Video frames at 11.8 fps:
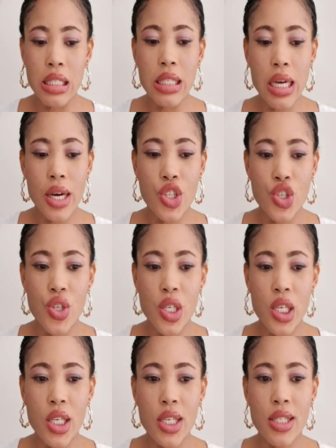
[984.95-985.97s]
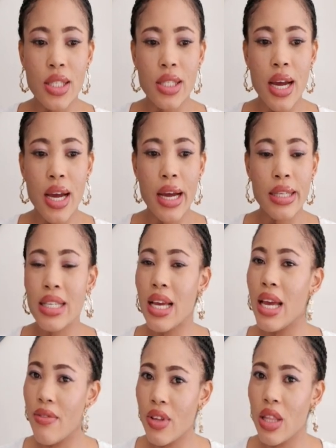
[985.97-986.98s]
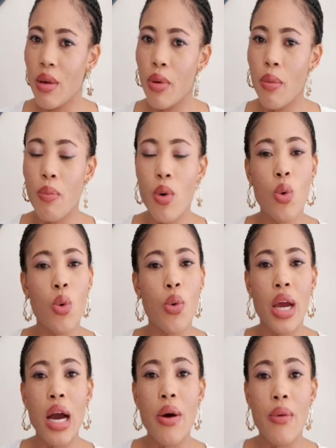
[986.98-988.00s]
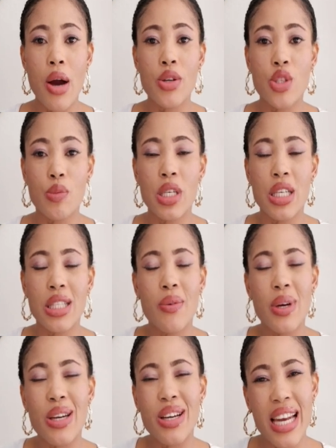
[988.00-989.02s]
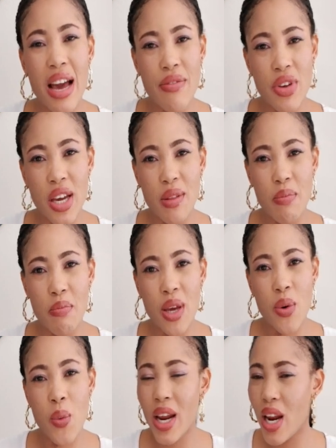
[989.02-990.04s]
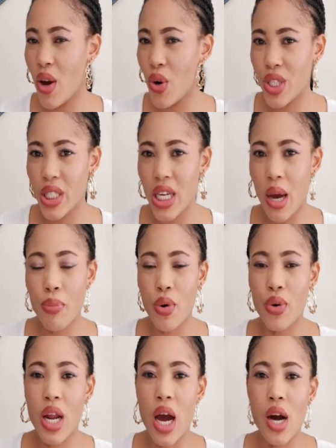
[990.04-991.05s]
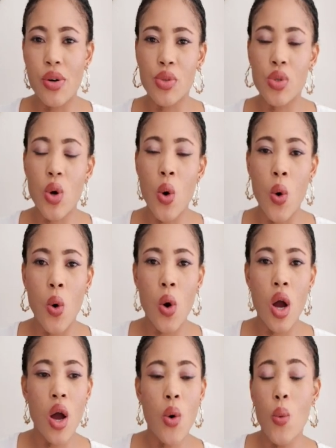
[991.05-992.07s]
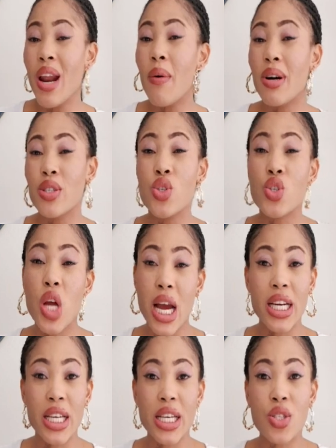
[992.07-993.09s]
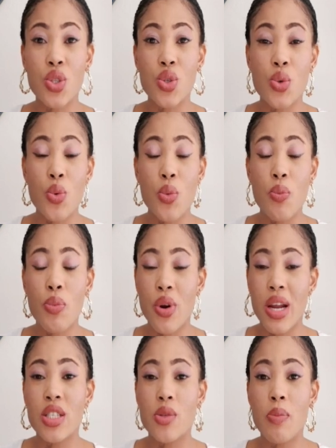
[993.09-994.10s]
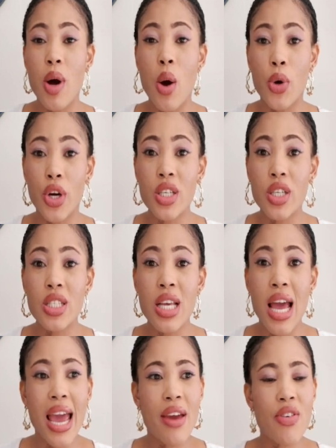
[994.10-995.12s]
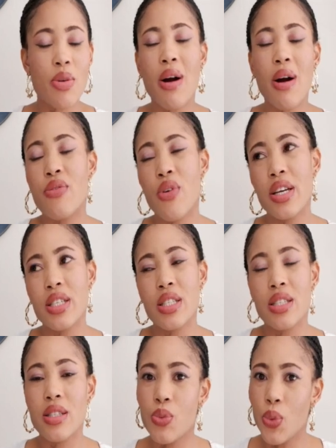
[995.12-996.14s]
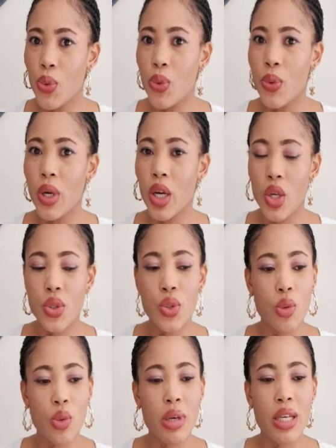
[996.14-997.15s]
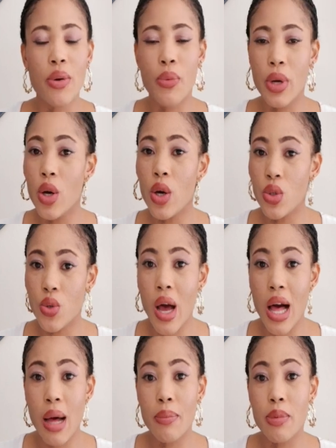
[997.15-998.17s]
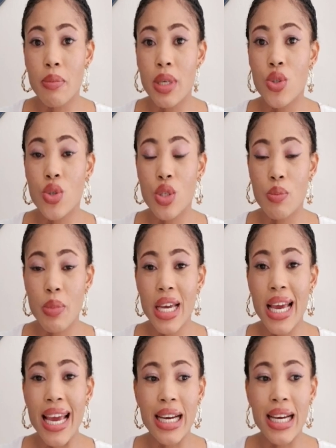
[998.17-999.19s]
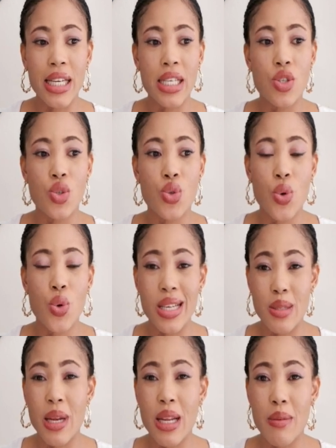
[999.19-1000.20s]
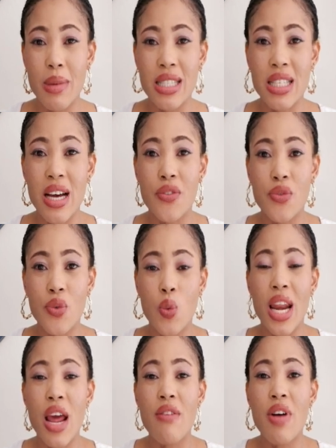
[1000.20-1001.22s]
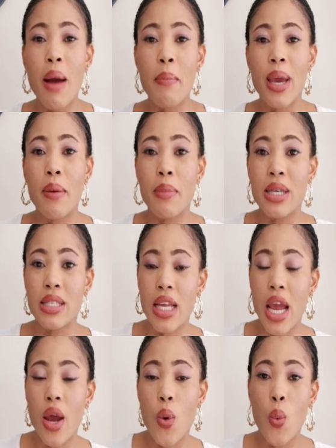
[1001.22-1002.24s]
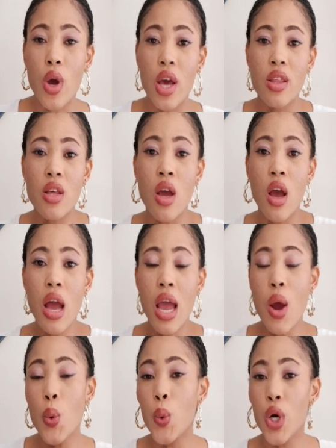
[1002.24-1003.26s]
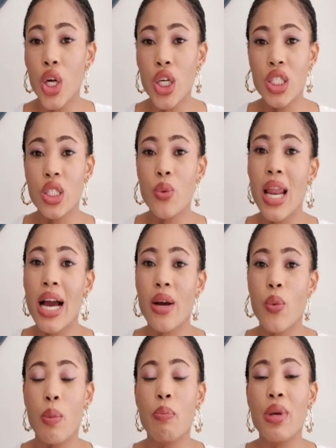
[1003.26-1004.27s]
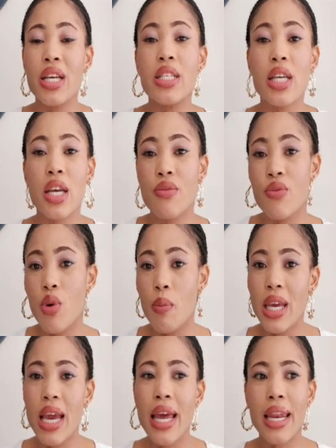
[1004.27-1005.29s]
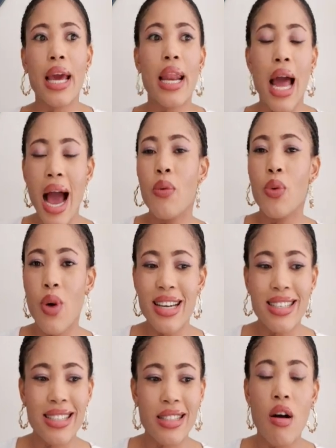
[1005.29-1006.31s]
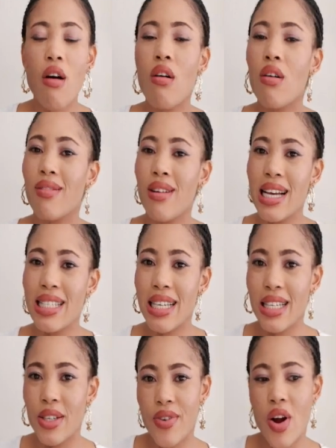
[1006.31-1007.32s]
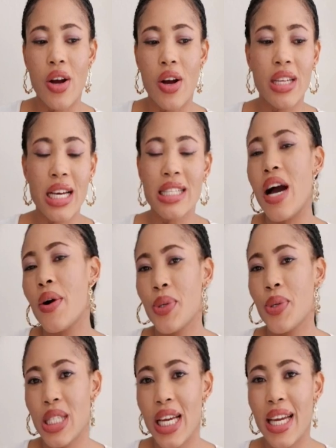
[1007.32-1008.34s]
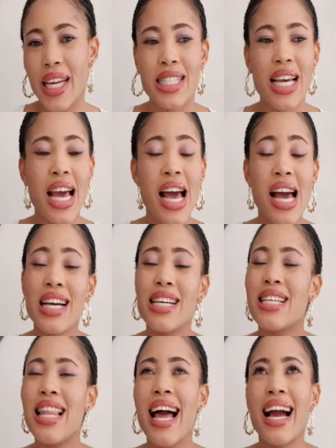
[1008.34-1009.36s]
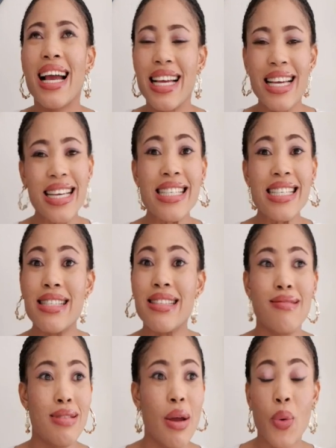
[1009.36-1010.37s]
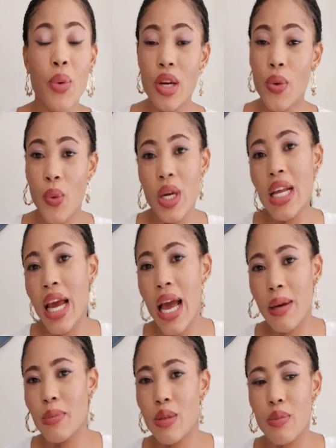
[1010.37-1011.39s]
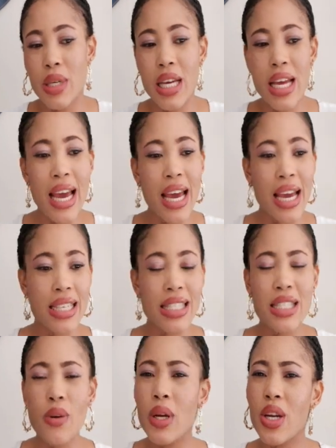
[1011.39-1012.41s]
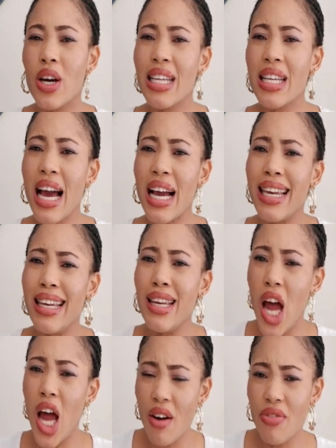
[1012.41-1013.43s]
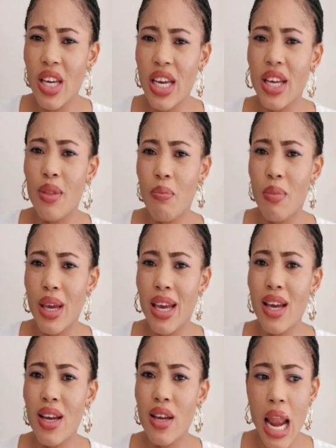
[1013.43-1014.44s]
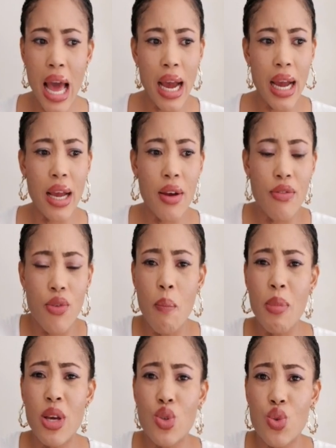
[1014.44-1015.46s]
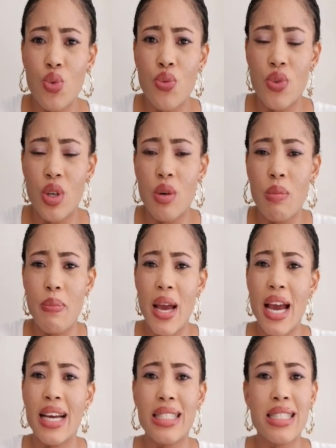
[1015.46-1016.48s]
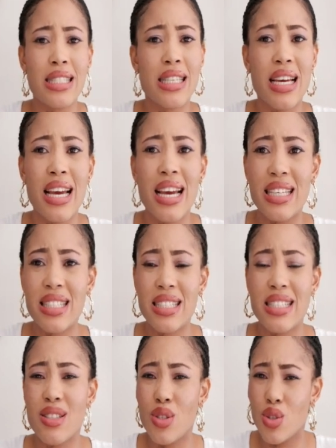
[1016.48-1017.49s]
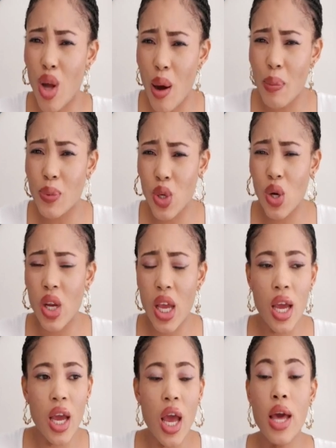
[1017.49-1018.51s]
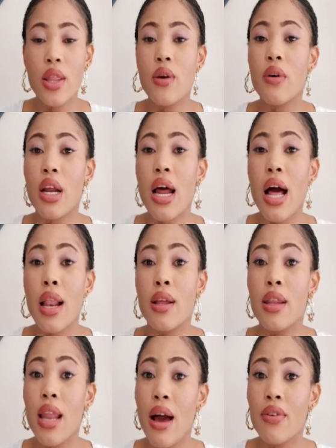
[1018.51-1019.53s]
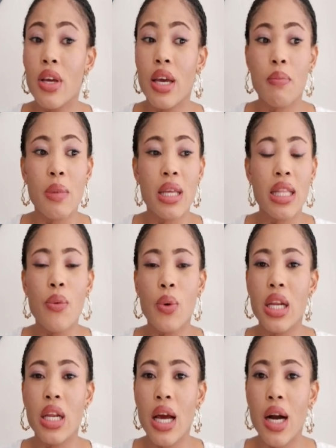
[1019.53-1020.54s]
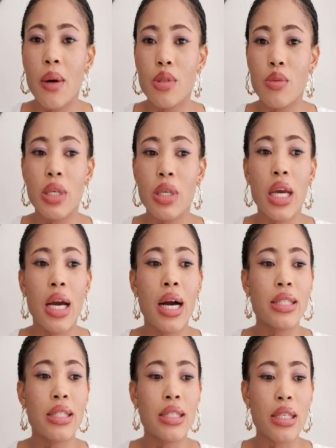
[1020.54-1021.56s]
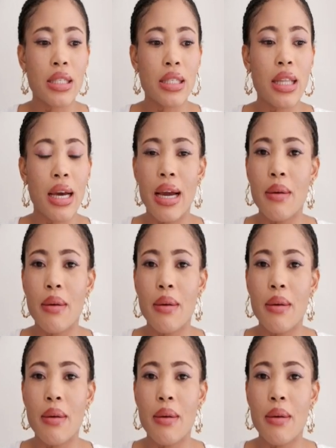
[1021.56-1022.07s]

this country is that even the people who were around me, they were not laughing at me when I couldn't pronounce or when I was struggling to pronounce my words. Even my friends who were close to me, they really also helped me to speak English, to explain myself. Whenever I make a mistake with a word, they were like repeating it for me, and then I will understand, oh, I said it wrong, that's how you say it. Like it's, they really, really helped me, and they were not like laughing at me, like for me to feel bad and stop talking. They were not laughing at me. They really helped me until,